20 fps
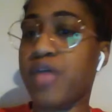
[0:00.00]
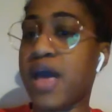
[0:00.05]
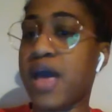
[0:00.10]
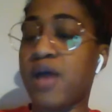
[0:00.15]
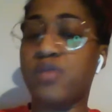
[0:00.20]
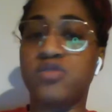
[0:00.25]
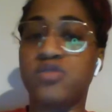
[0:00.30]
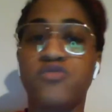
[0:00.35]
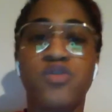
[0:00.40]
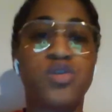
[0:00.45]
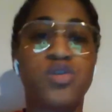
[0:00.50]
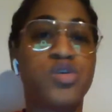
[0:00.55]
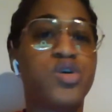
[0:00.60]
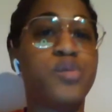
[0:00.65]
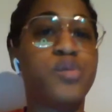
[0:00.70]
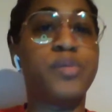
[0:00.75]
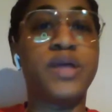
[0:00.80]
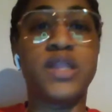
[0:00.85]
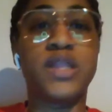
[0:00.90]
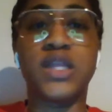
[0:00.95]
How is
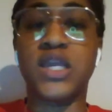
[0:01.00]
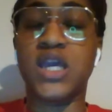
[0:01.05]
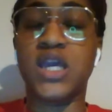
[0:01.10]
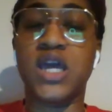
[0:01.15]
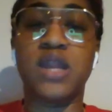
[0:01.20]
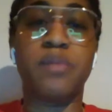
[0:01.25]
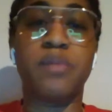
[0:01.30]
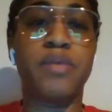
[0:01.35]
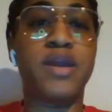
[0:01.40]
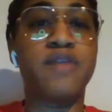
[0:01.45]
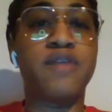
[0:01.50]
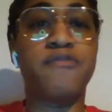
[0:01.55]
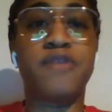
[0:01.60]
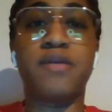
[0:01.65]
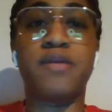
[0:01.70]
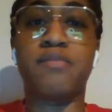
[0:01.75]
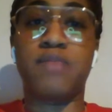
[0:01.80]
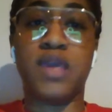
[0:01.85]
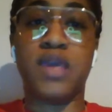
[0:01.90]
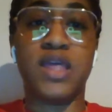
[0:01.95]
vulnerability going to
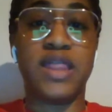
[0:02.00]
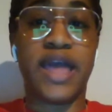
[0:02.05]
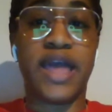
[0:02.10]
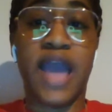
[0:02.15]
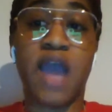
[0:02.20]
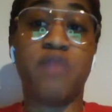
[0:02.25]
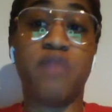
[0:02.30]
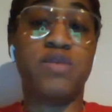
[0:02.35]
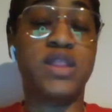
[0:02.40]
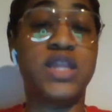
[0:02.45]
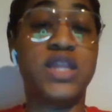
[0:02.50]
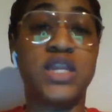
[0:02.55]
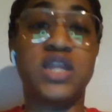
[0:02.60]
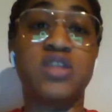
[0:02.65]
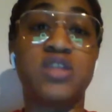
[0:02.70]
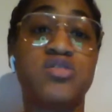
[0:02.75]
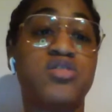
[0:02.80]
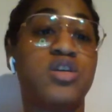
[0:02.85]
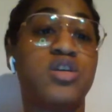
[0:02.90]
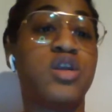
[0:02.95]
benefit me? Like, I really
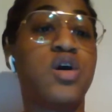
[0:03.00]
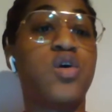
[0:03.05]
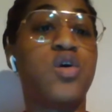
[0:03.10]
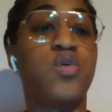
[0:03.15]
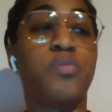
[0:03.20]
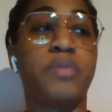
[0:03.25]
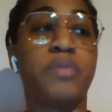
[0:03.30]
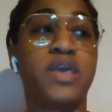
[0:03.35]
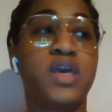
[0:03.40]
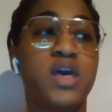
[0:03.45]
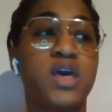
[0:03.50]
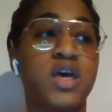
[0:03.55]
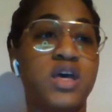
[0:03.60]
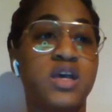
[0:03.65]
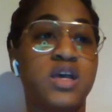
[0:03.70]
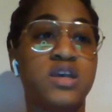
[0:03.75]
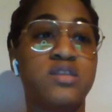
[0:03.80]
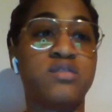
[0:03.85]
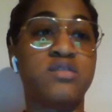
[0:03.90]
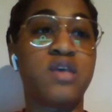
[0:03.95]
needed to know,
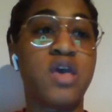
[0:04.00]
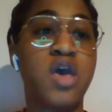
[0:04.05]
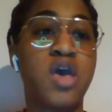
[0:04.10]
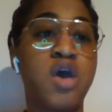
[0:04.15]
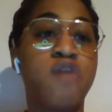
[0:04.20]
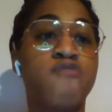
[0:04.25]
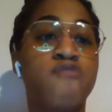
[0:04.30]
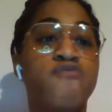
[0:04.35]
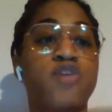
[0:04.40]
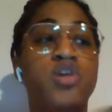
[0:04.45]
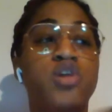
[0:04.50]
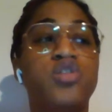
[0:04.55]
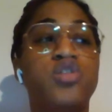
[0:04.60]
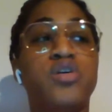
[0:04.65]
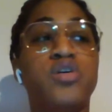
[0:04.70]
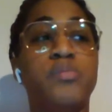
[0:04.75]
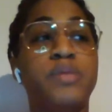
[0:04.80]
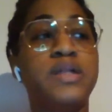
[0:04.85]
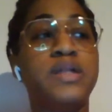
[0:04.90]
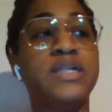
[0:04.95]
because
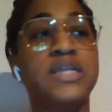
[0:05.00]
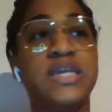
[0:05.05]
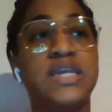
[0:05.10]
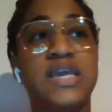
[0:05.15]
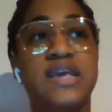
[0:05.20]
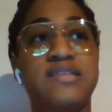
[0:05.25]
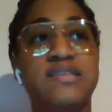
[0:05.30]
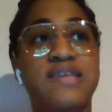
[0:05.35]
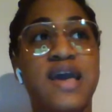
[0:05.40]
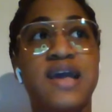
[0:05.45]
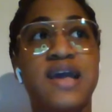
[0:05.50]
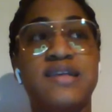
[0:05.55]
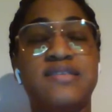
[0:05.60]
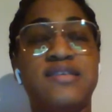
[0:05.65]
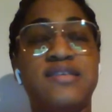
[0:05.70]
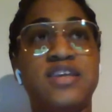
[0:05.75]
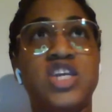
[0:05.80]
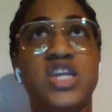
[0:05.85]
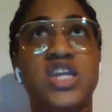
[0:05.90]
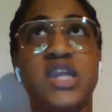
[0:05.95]
vulnerability has gotten
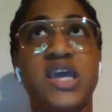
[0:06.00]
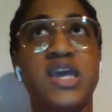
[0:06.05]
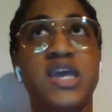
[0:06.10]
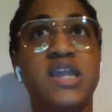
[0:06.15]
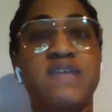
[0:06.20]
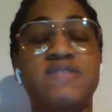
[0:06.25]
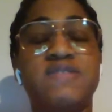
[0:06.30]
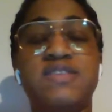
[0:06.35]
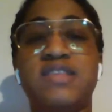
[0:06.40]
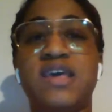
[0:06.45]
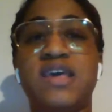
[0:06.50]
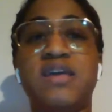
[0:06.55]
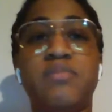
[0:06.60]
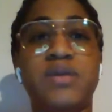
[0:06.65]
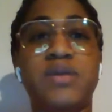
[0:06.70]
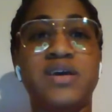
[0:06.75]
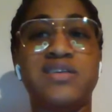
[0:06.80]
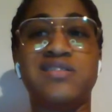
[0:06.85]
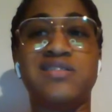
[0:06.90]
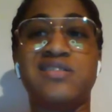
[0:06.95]
such a negative
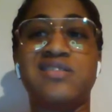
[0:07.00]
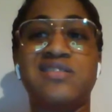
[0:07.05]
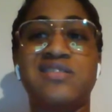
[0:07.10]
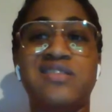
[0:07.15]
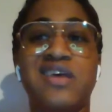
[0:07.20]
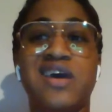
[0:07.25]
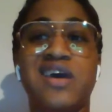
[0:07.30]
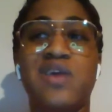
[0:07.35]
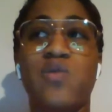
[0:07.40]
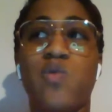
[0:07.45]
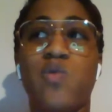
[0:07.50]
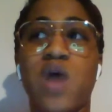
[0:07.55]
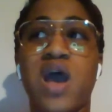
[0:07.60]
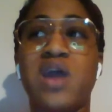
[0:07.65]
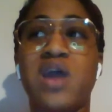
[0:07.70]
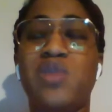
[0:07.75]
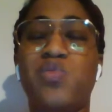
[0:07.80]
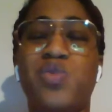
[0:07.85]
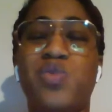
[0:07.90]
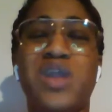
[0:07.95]
stigma. It's just like,
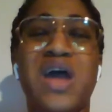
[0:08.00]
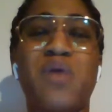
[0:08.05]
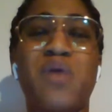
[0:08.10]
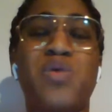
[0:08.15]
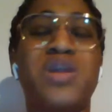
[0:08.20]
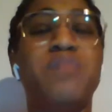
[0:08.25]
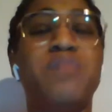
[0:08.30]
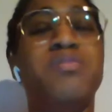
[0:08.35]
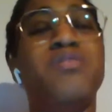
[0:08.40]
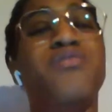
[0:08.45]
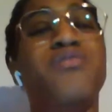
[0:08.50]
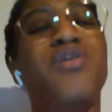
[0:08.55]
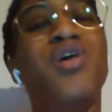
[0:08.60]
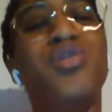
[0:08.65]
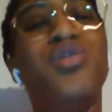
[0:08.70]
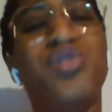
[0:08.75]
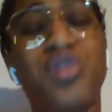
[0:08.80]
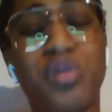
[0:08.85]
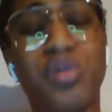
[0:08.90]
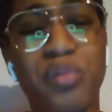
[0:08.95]
why would I want to be
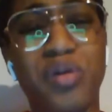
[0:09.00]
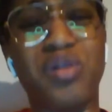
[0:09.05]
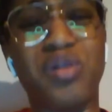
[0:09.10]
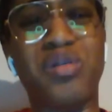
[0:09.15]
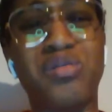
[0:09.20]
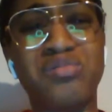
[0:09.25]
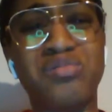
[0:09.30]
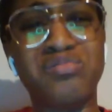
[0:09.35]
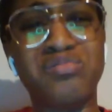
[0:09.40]
vulnerable?